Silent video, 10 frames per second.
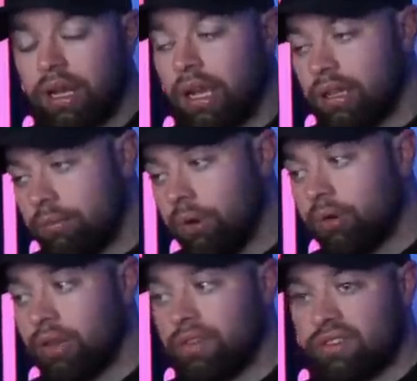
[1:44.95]
and they
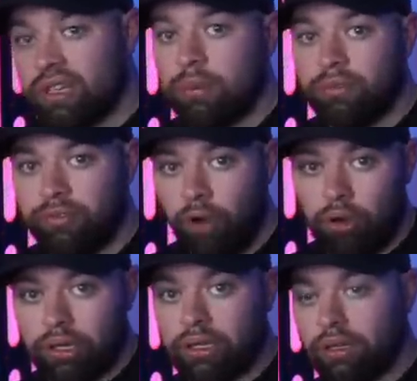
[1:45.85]
both have the same
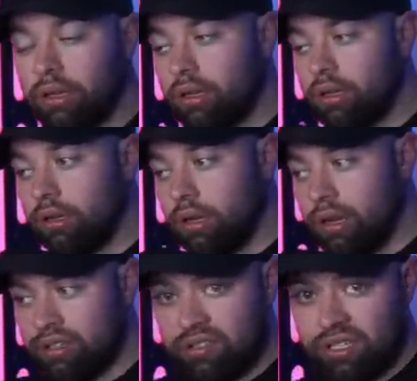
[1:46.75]
falling
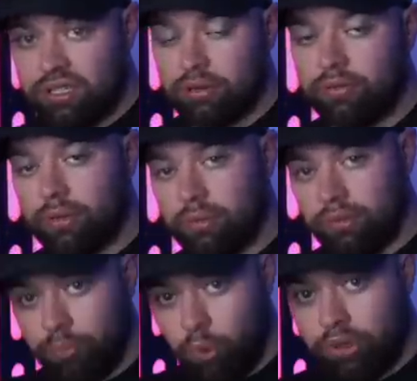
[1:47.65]
uh, seen from the
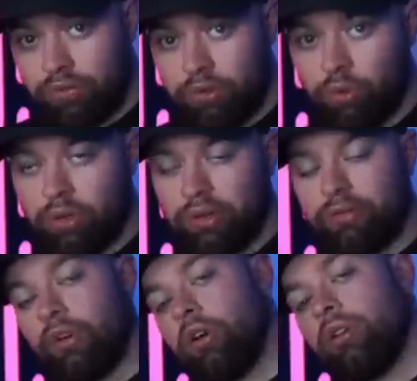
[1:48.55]
point of view where they
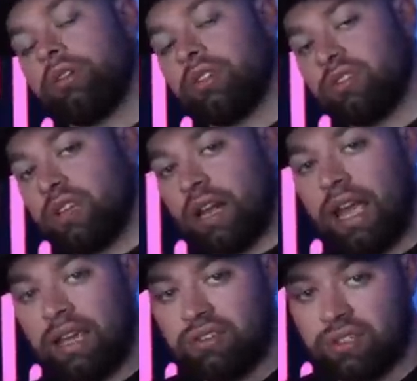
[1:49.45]
fall and things get
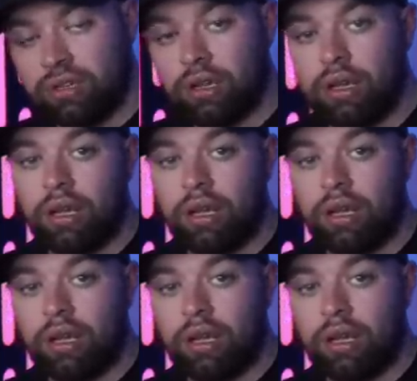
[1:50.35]
hazy